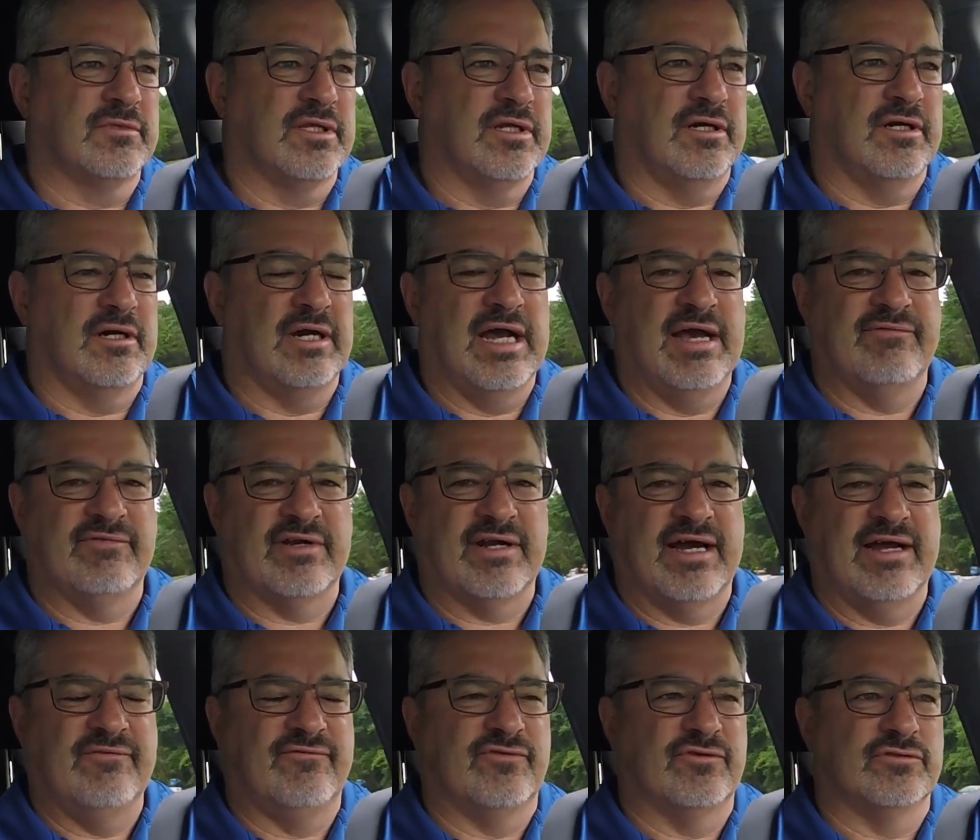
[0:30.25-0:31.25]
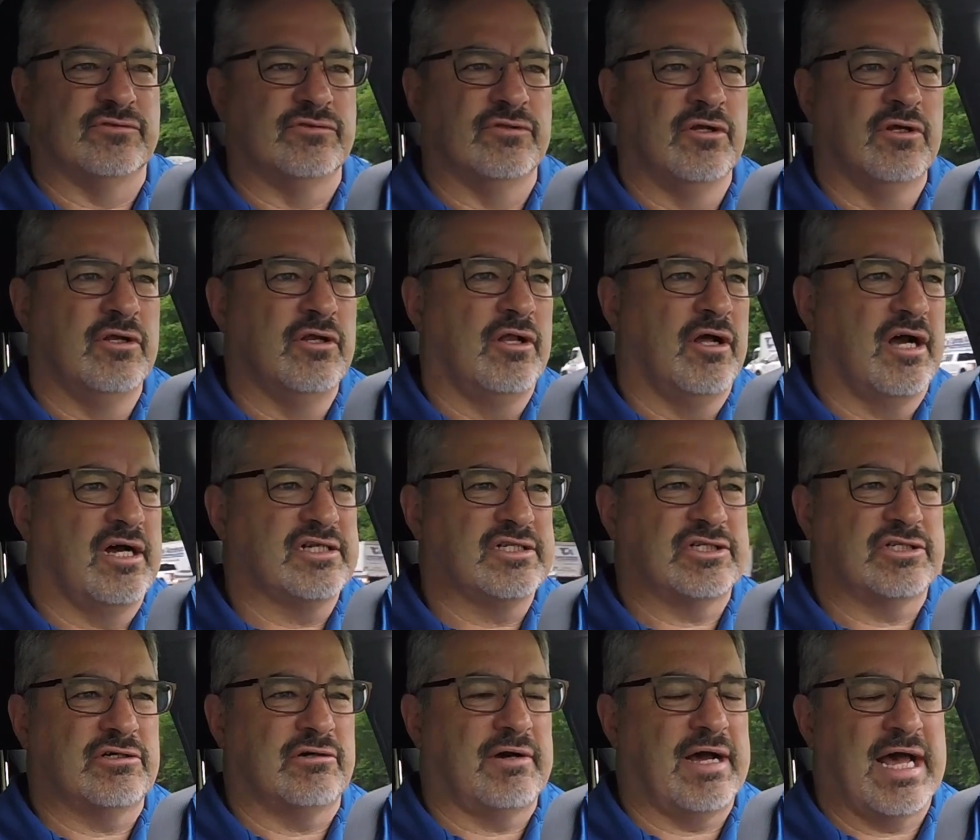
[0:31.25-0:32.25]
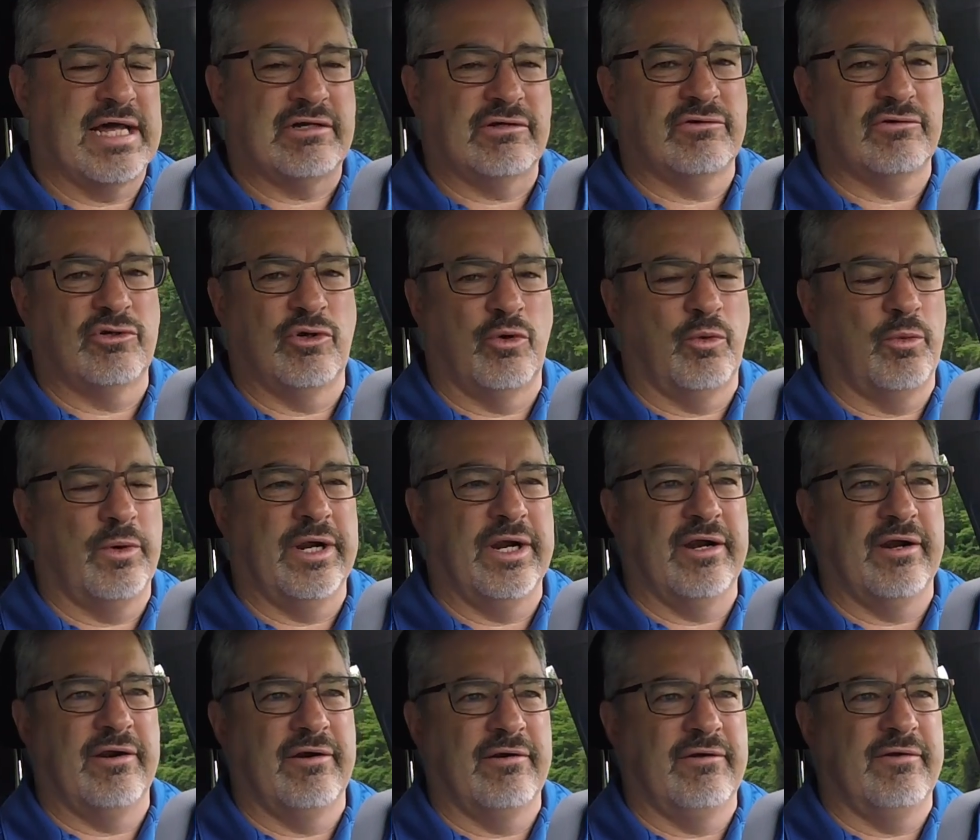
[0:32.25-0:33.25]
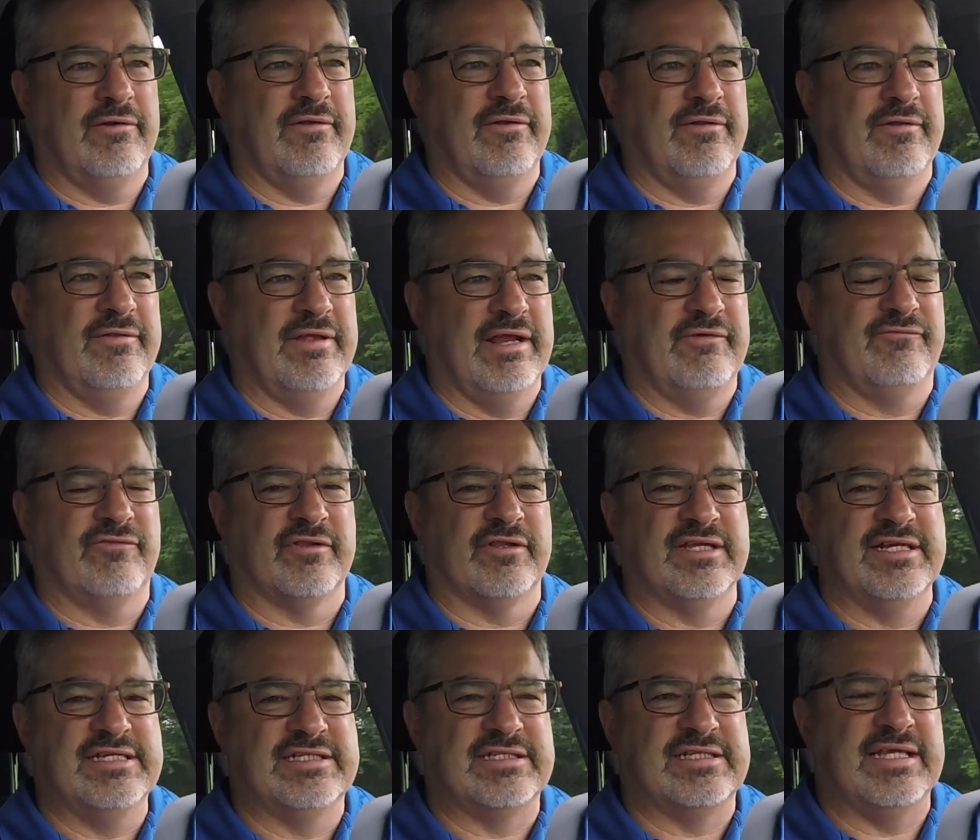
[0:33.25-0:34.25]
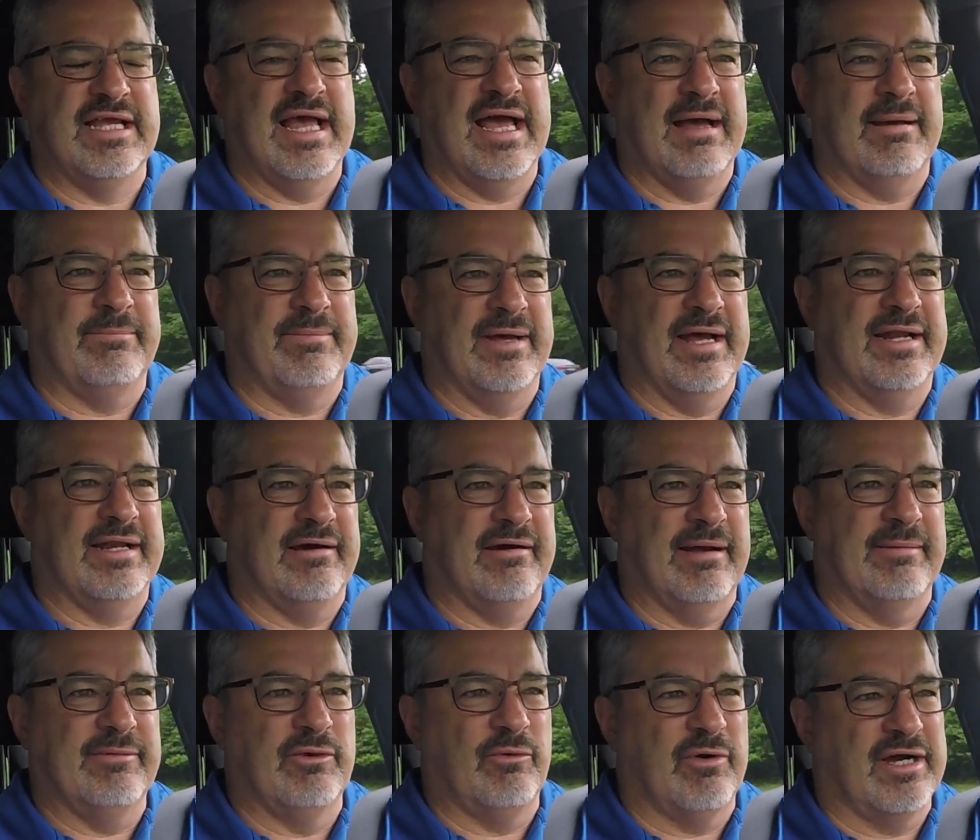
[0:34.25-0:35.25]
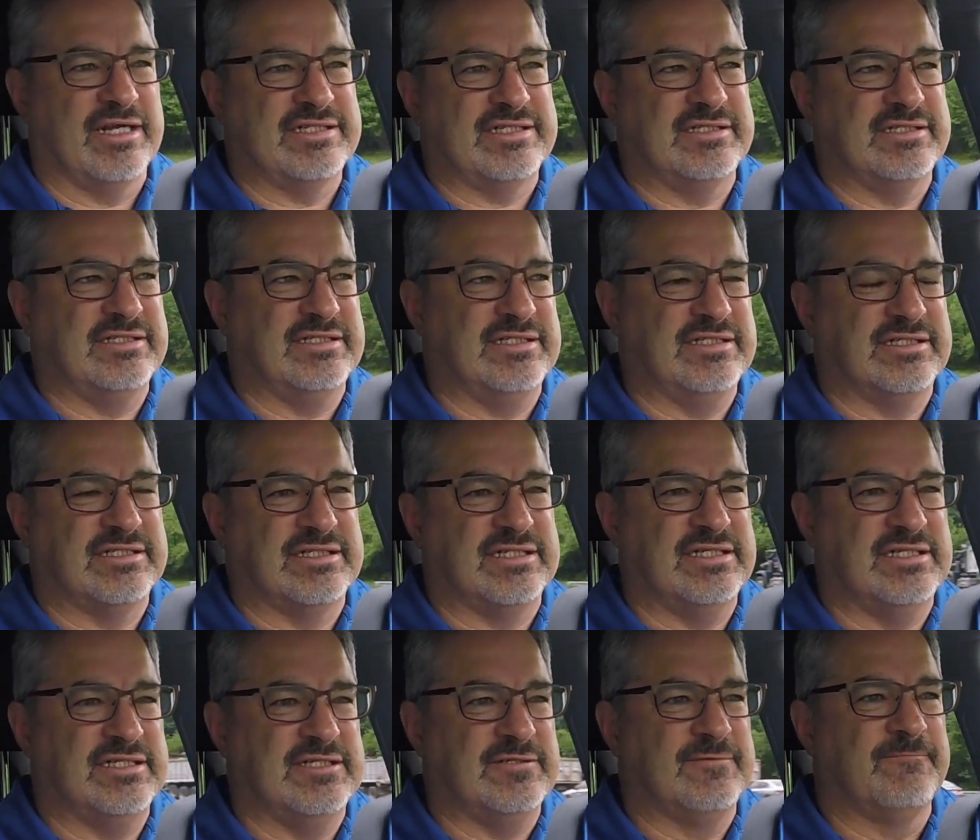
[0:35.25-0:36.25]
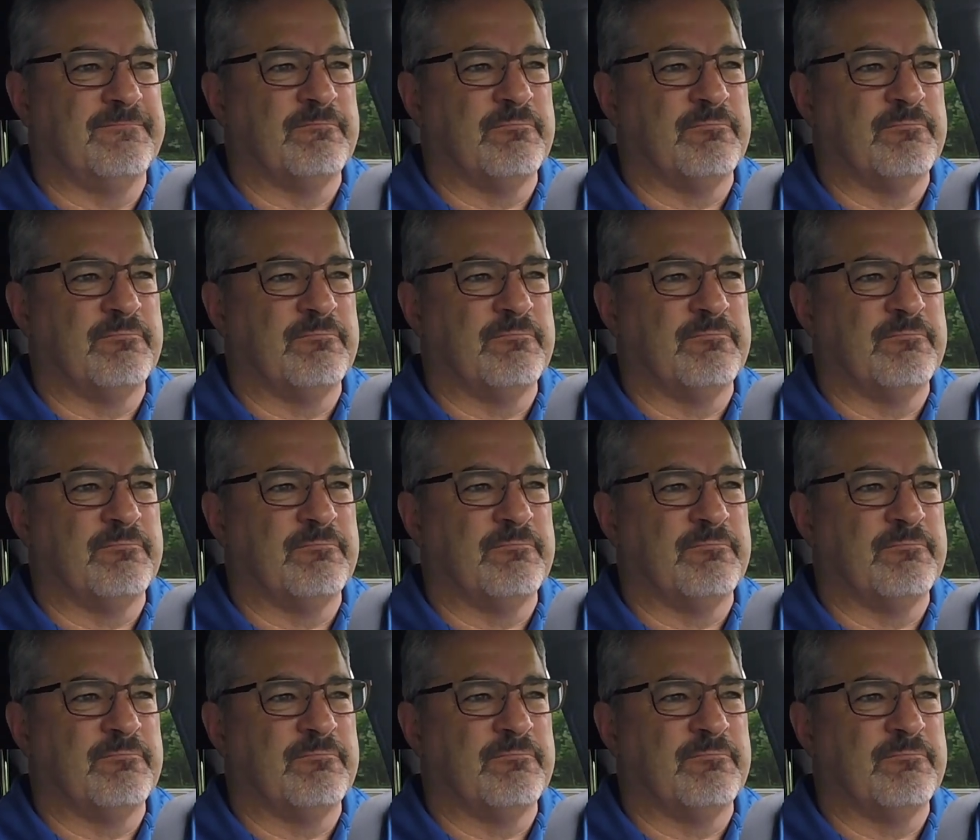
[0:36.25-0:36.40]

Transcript: I have an iPhone. Also, I don't know where they've released the app at. Now, I'm in Washington, D.C.,